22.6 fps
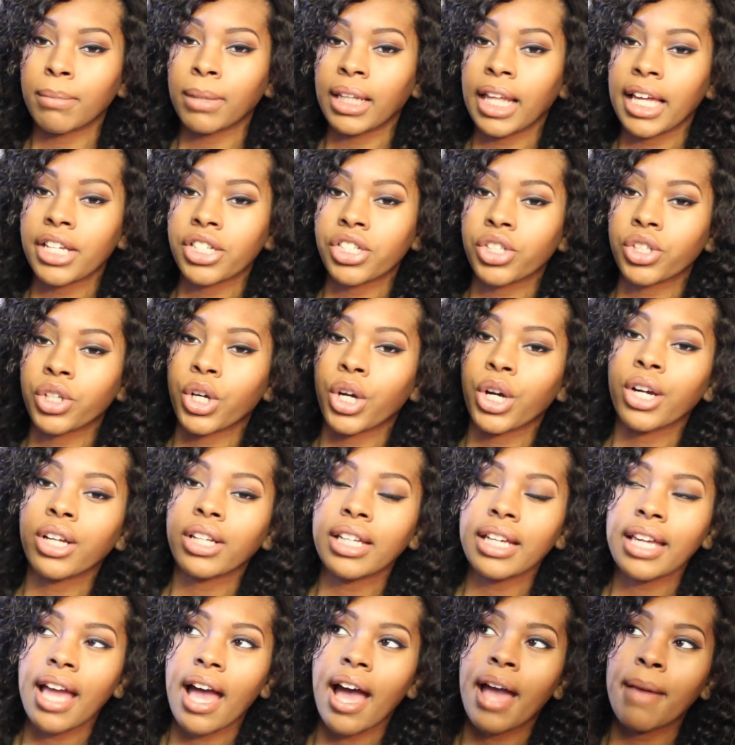Malaysian
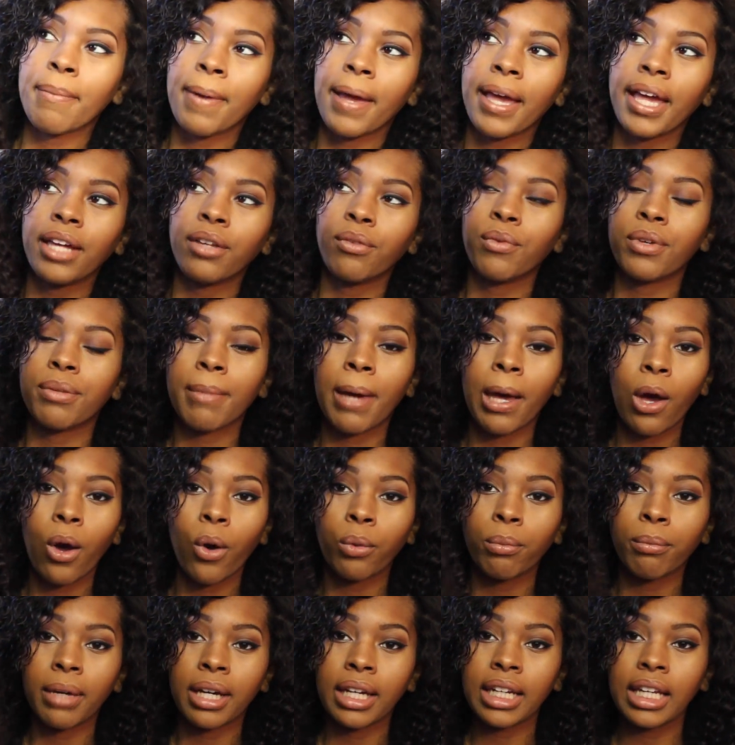curly, I paid with my
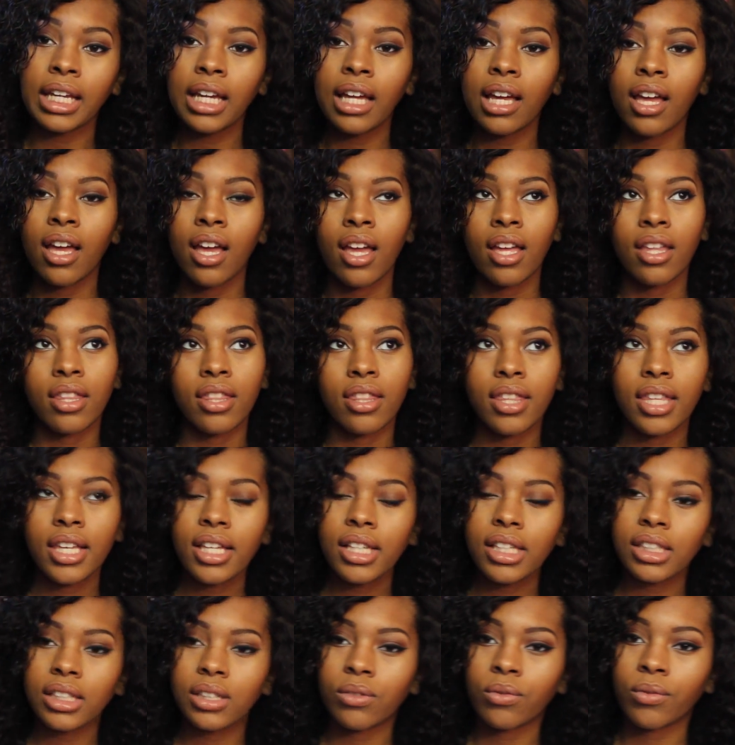own money.
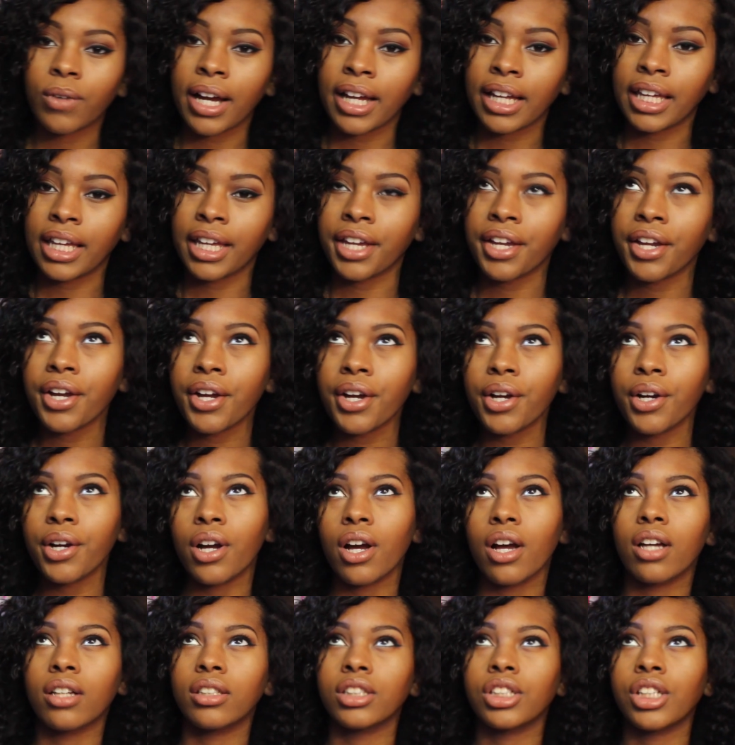This right
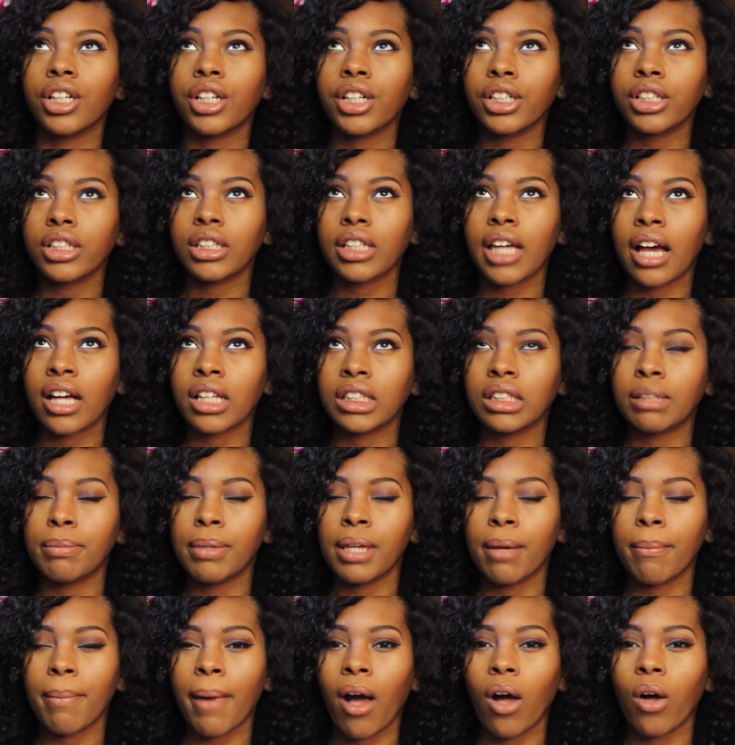here turned out to
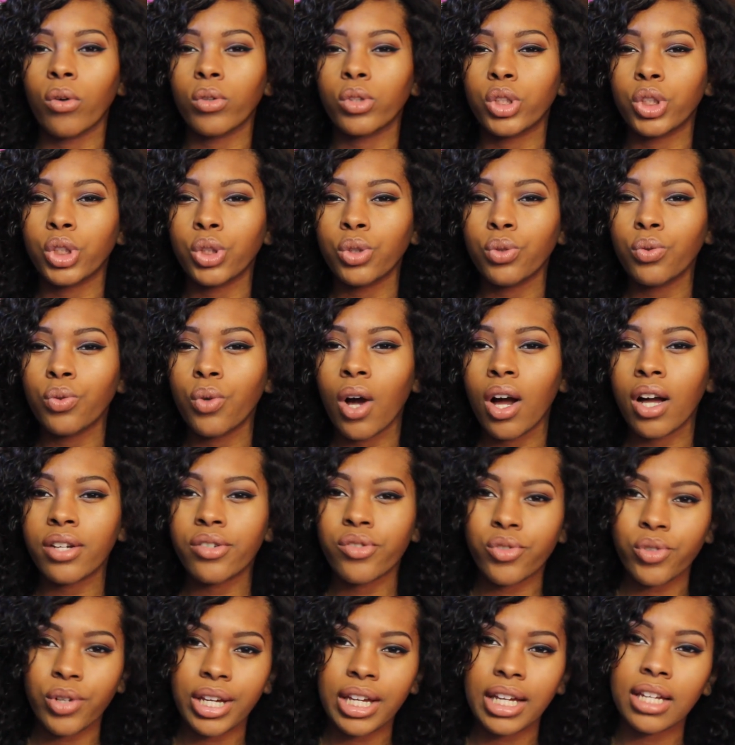be about
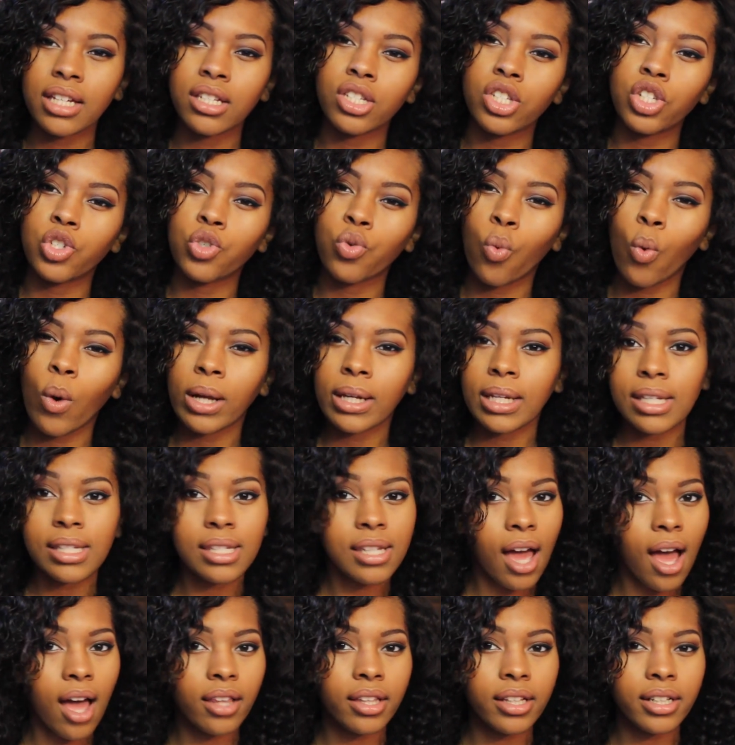
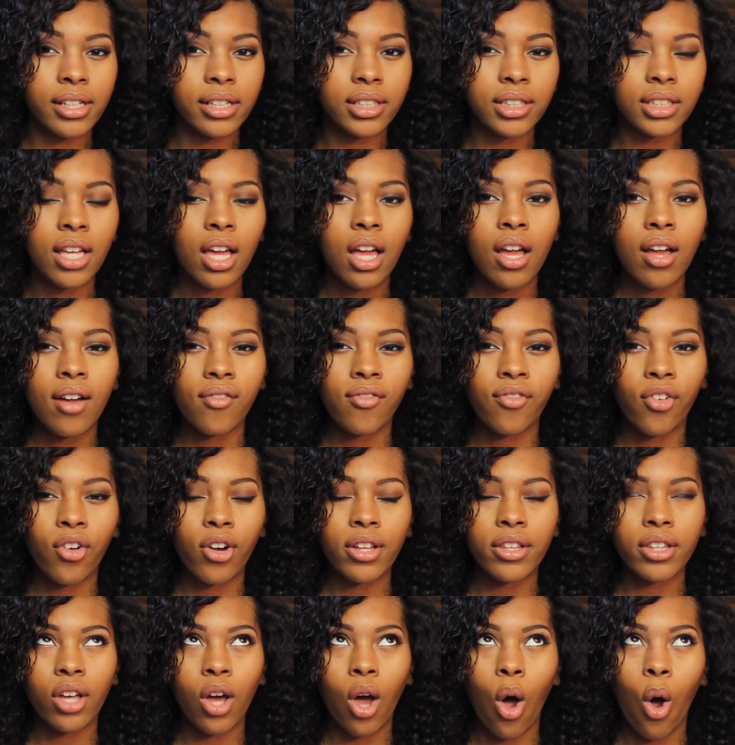$220
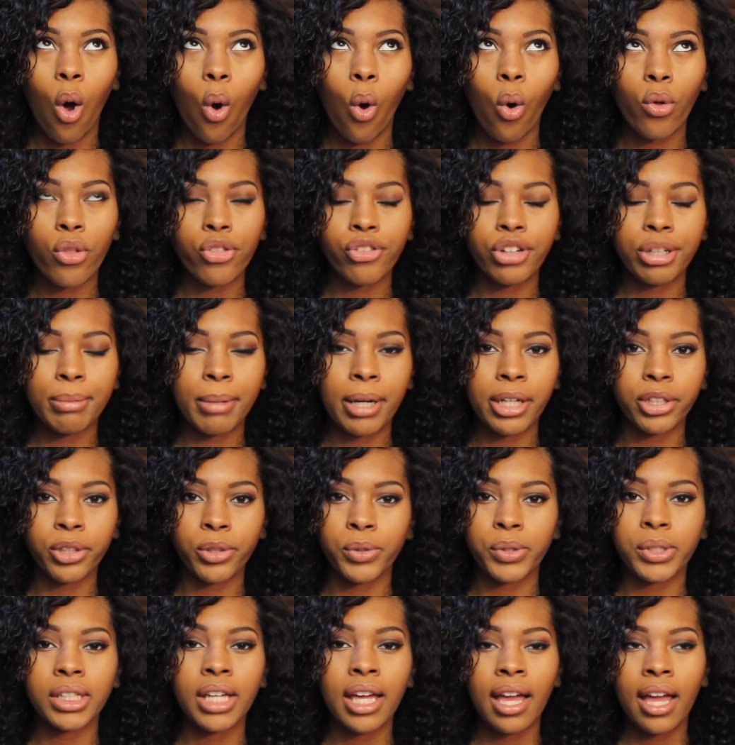for the whole 3
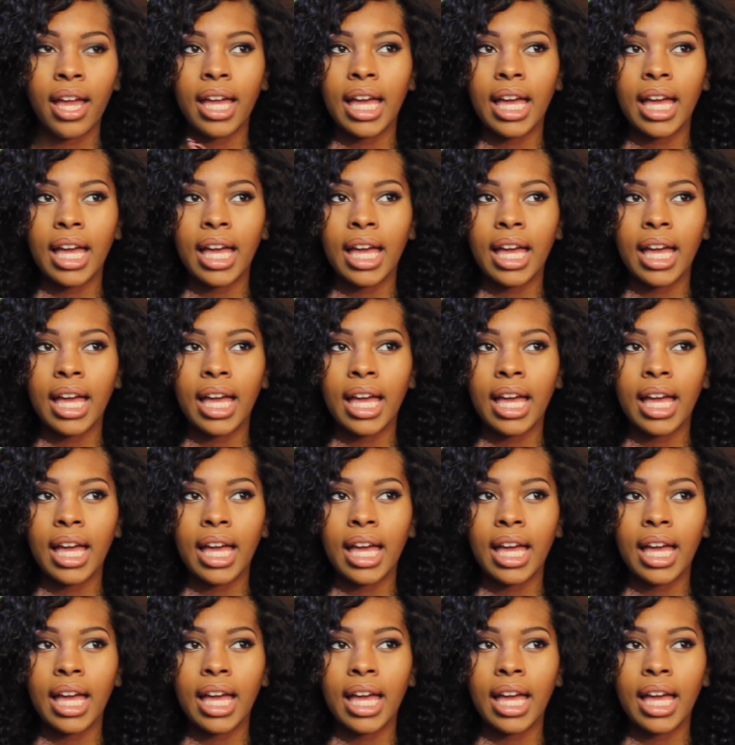bundles.